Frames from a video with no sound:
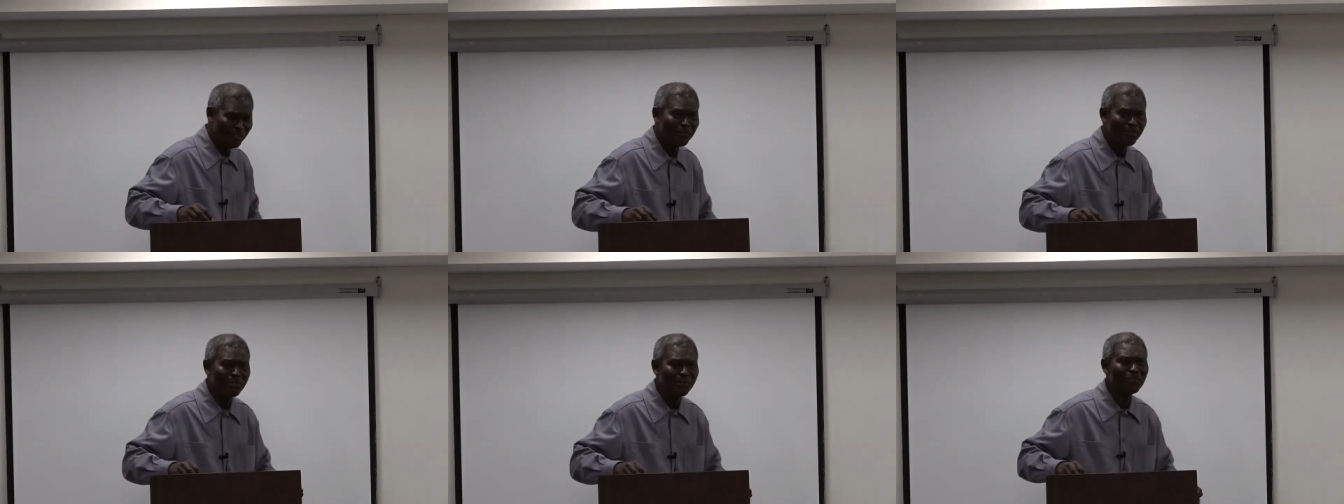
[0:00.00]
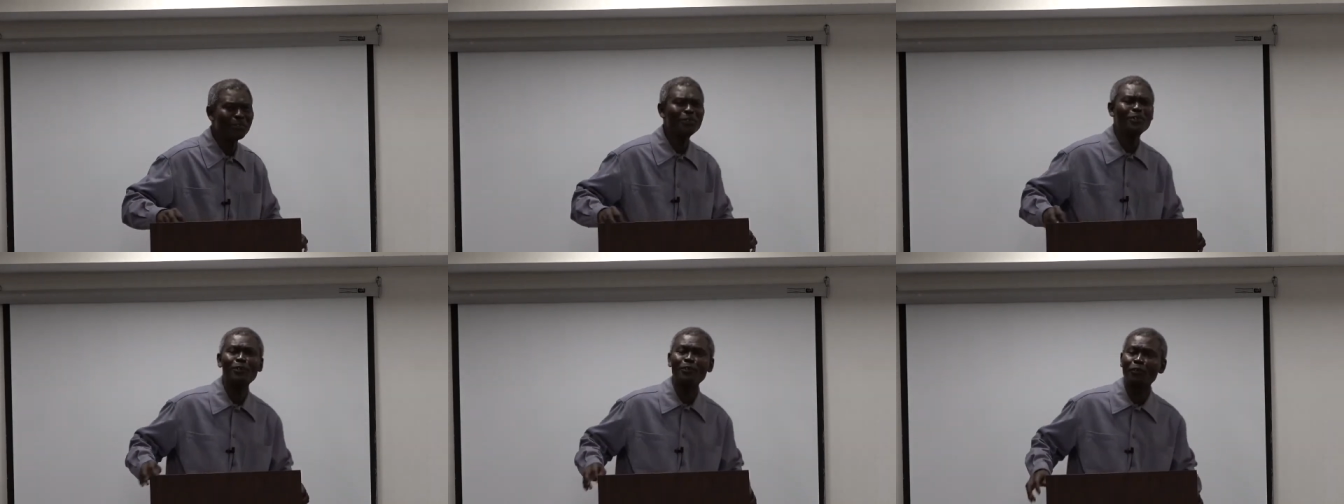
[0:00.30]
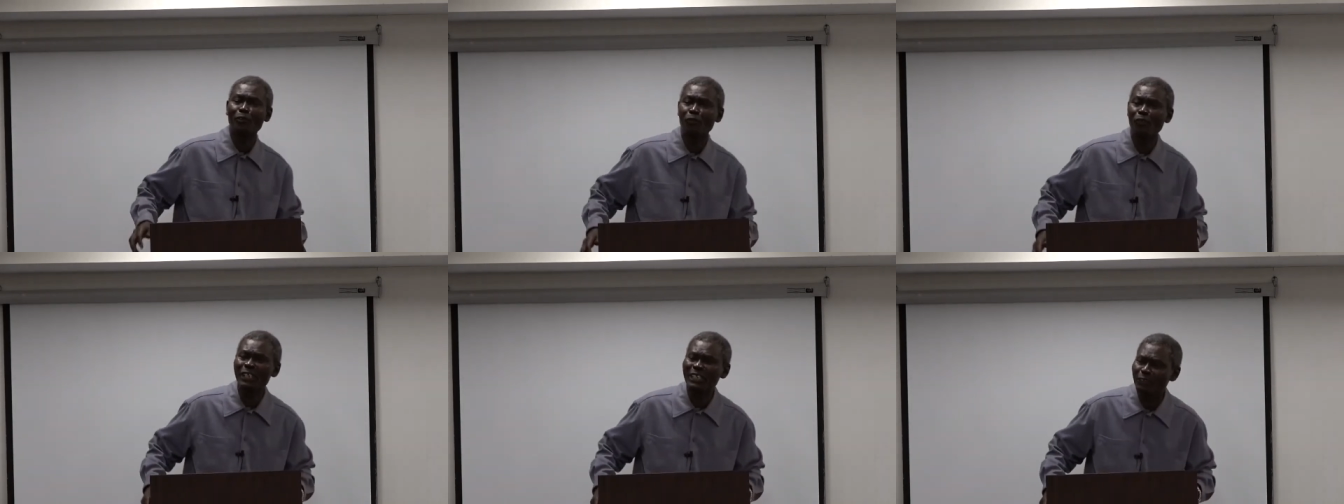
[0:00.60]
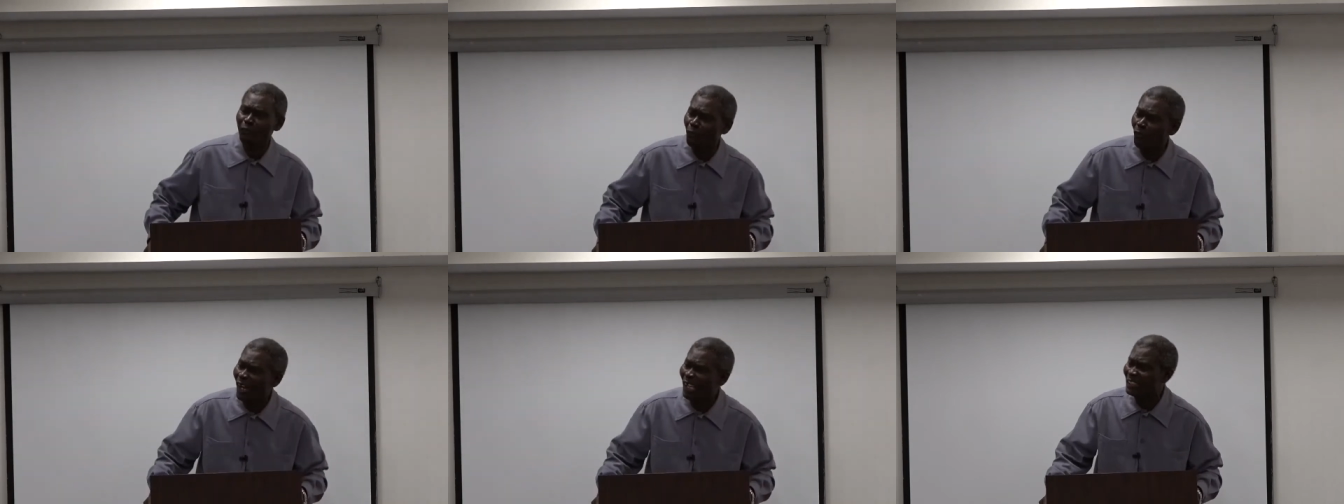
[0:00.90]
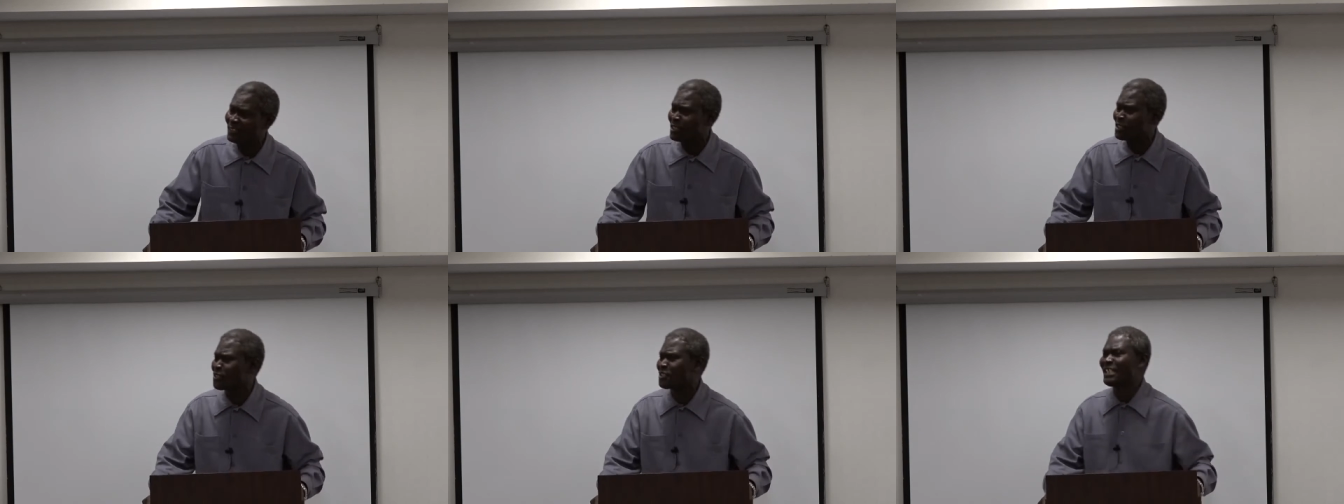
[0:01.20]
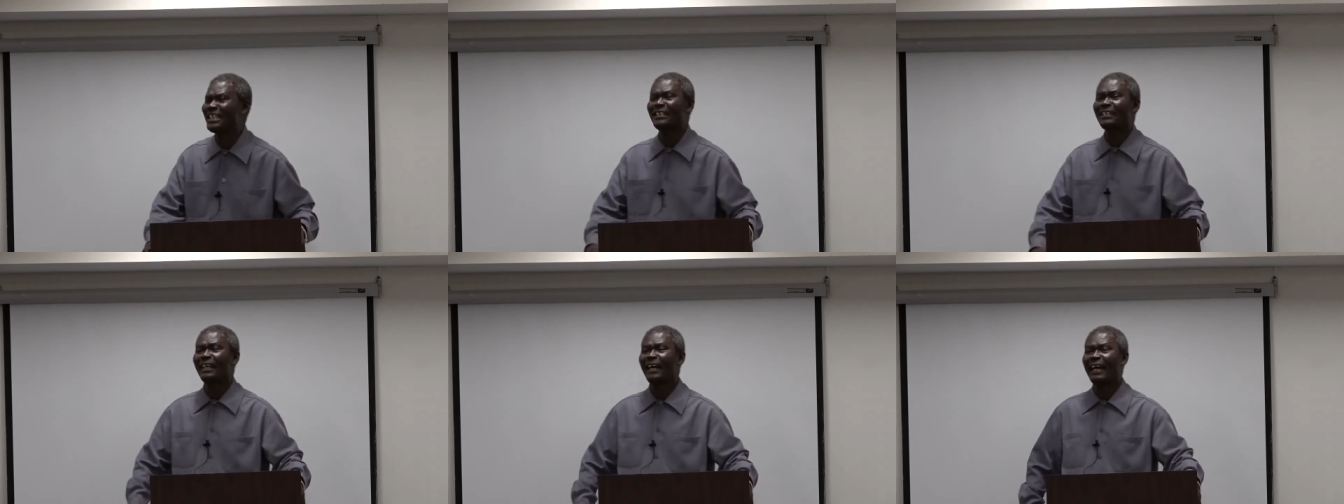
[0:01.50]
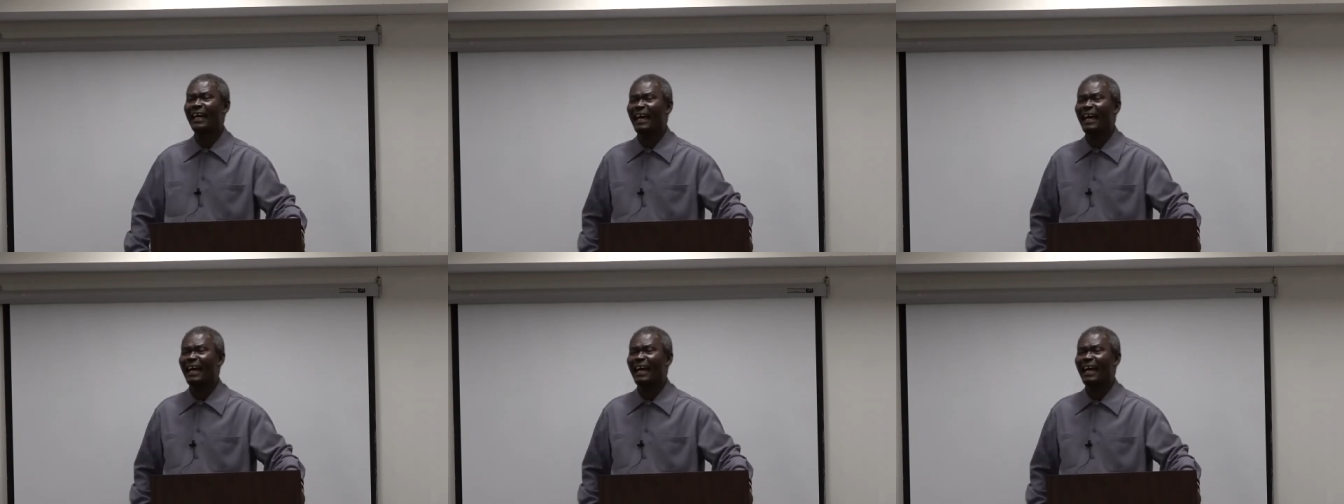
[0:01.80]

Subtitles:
What sinner